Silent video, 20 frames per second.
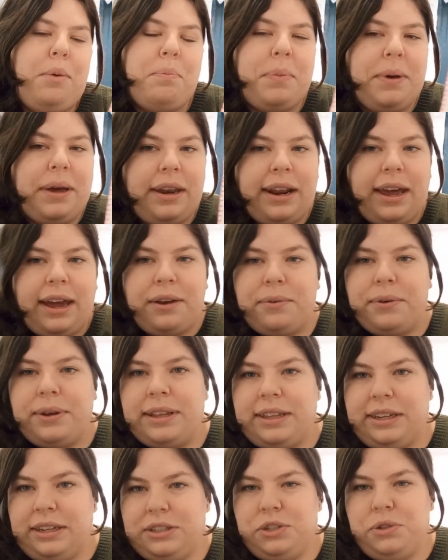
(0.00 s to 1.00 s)
but I
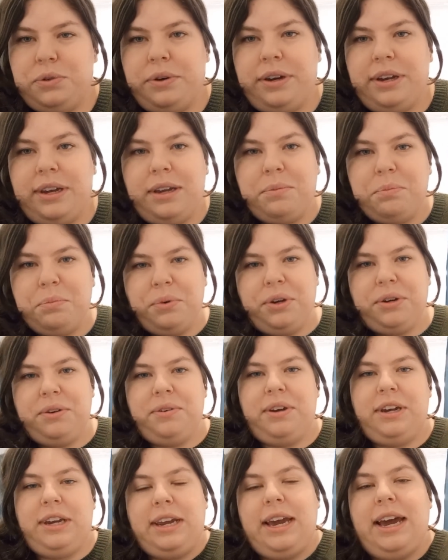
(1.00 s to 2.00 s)
really enjoy
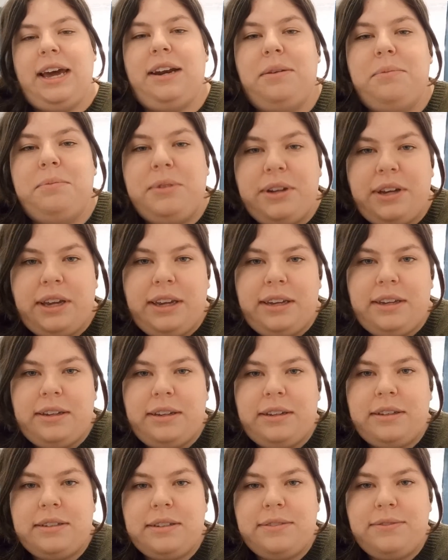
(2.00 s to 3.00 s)
embroidery and I'm
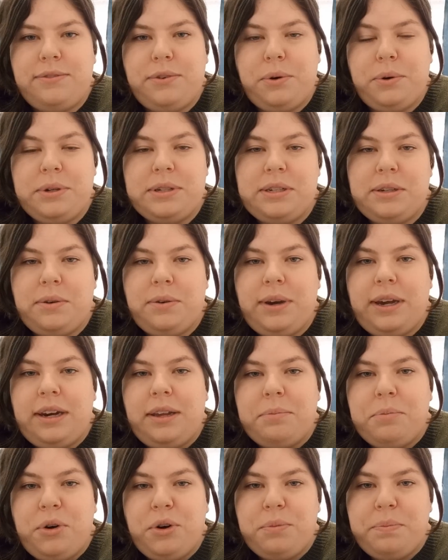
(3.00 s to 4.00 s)
looking forward to
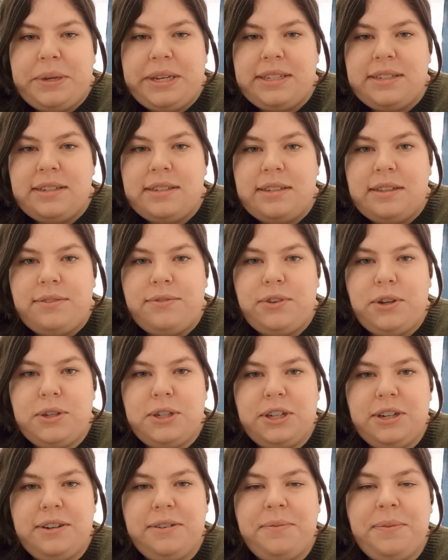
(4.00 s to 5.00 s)
creating more pieces in the
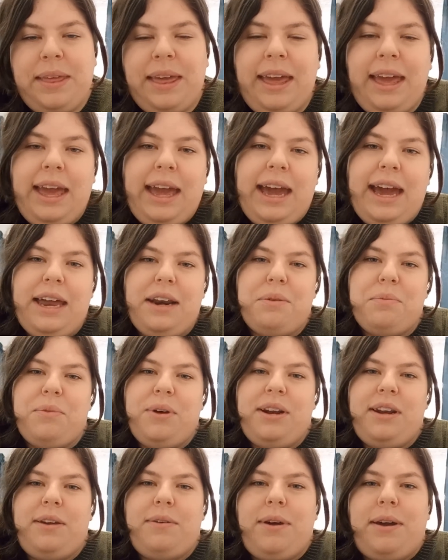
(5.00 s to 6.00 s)
future, and I'm
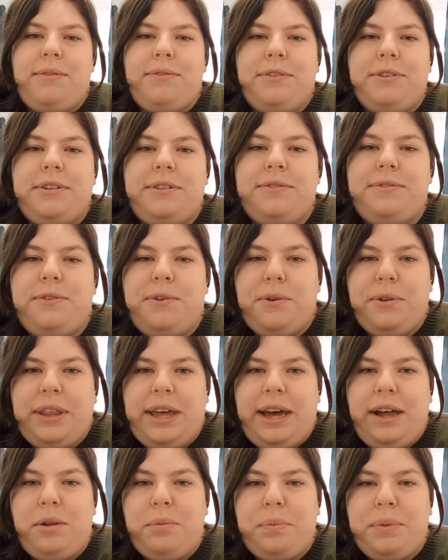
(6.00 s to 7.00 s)
really grateful for all the
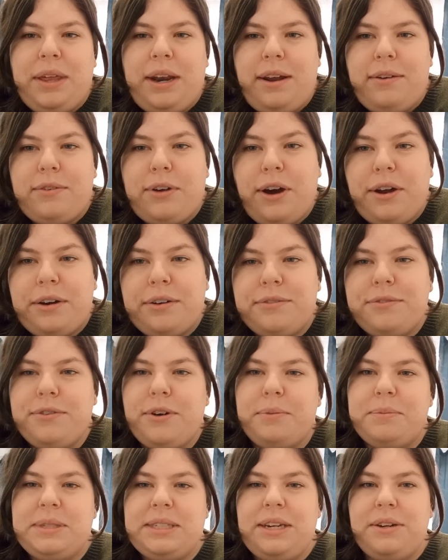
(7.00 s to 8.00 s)
help that I've gotten
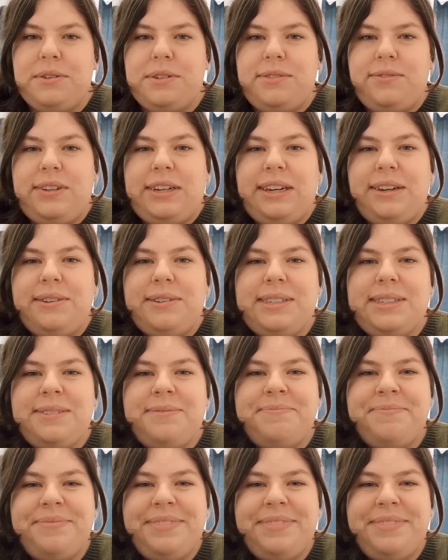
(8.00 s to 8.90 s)
from Sarah's videos.